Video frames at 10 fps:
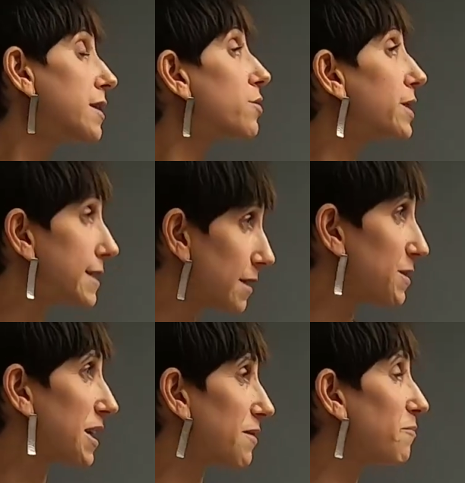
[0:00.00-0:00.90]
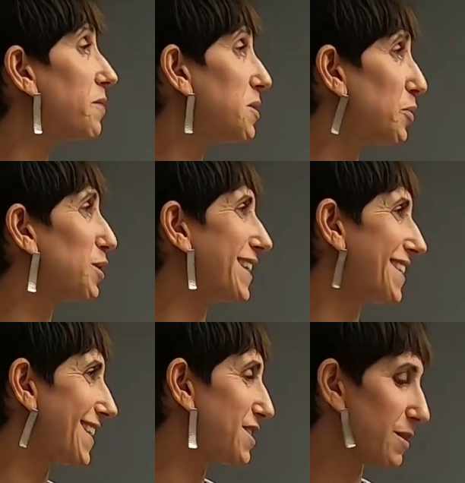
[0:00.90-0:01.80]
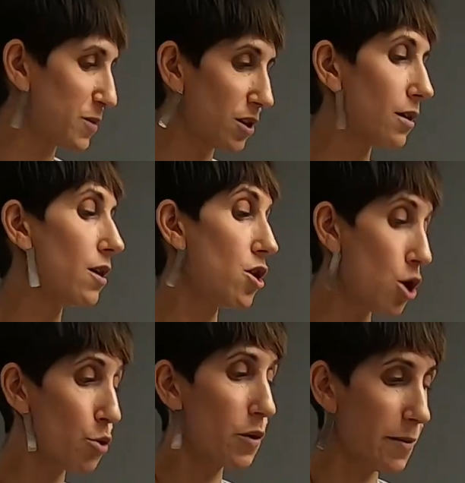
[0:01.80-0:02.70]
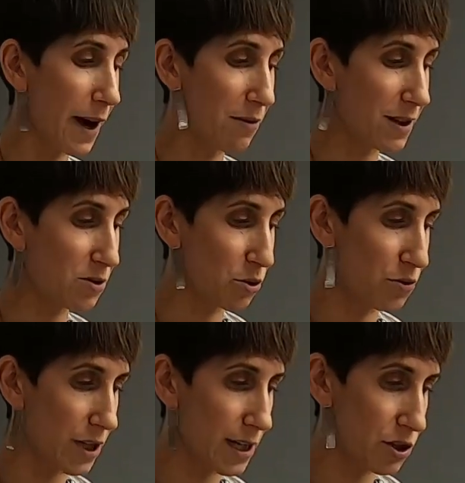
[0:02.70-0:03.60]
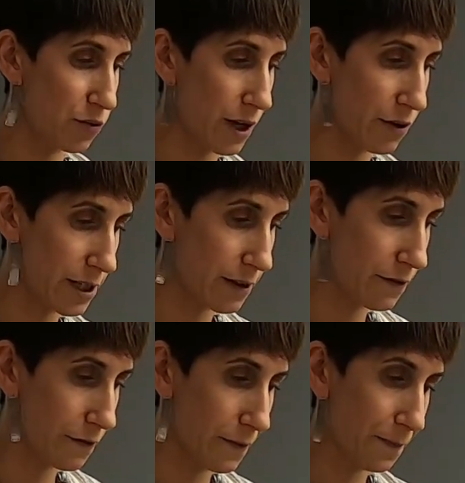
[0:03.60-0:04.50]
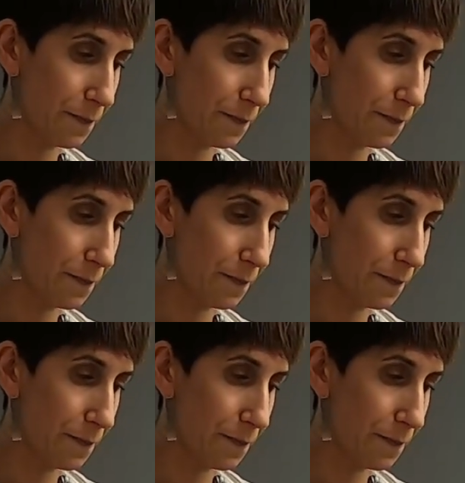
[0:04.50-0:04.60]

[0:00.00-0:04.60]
So it seems that people in Egypt know about the Toledot Yeshu narrative.